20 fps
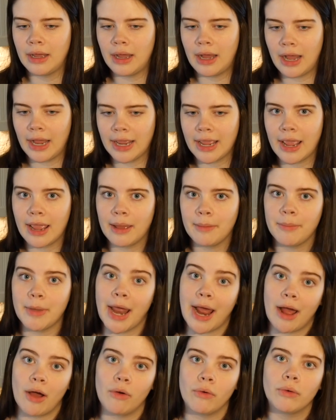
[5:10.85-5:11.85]
I am
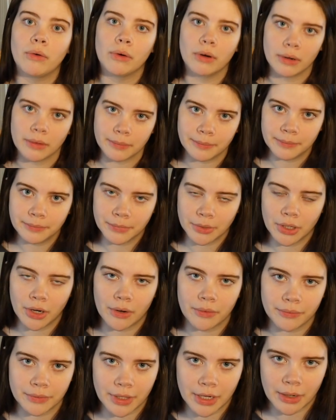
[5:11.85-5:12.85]
now, or, you
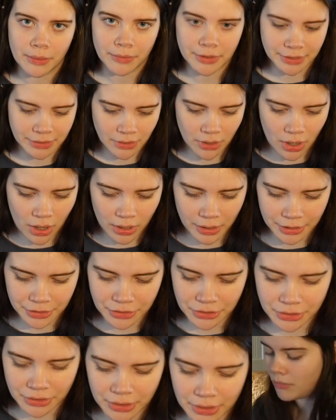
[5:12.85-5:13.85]
know, that I was in
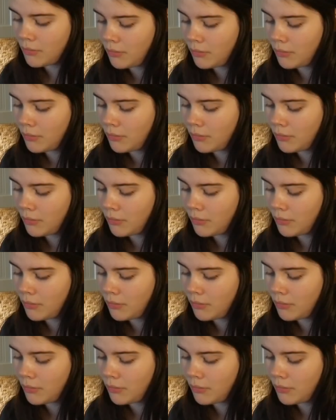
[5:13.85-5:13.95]
college.